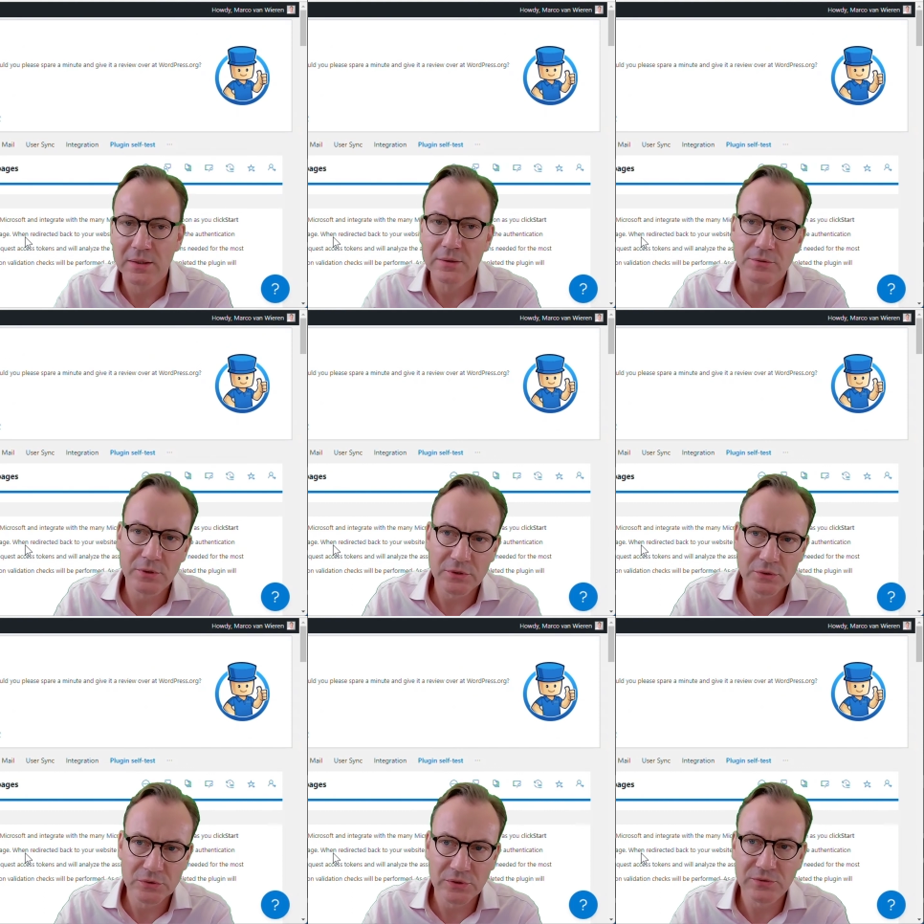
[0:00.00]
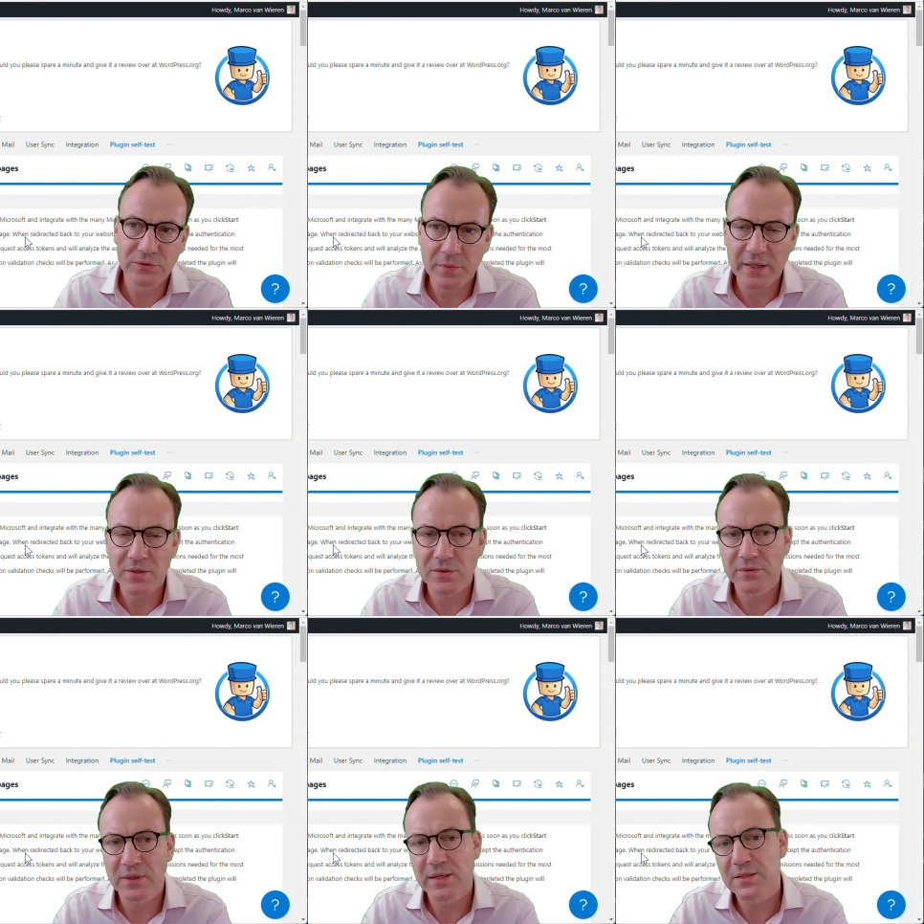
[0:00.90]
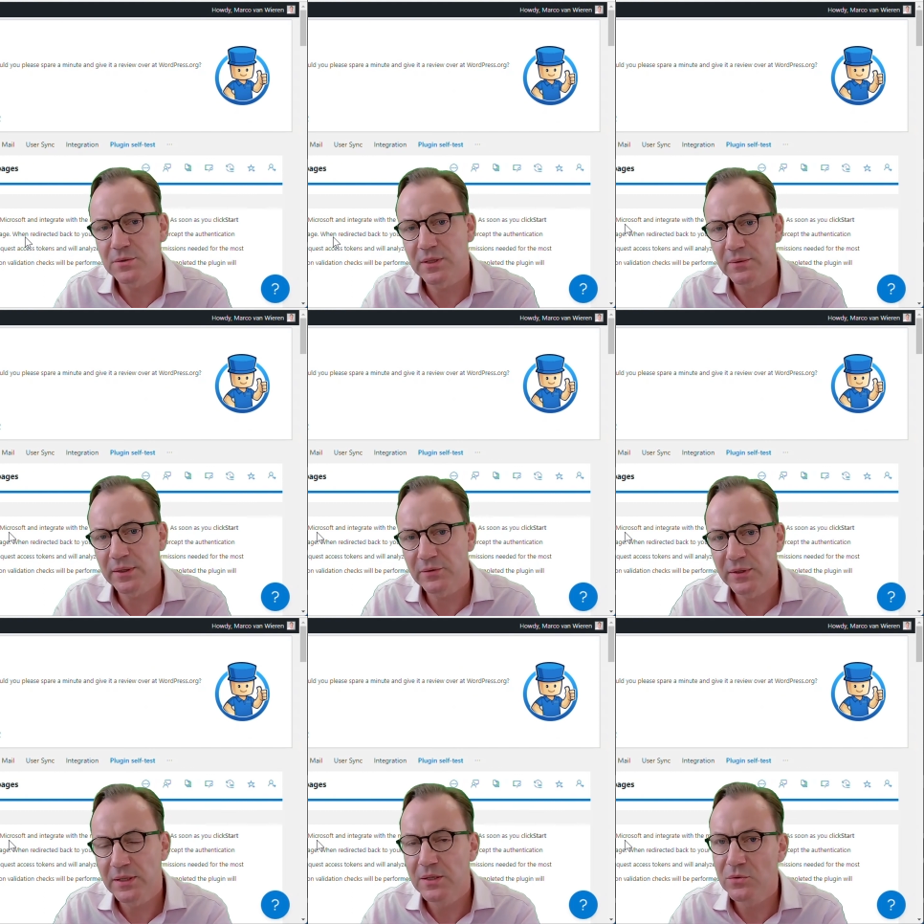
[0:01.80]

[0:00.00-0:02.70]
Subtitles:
for users from Microsoft Azure Directory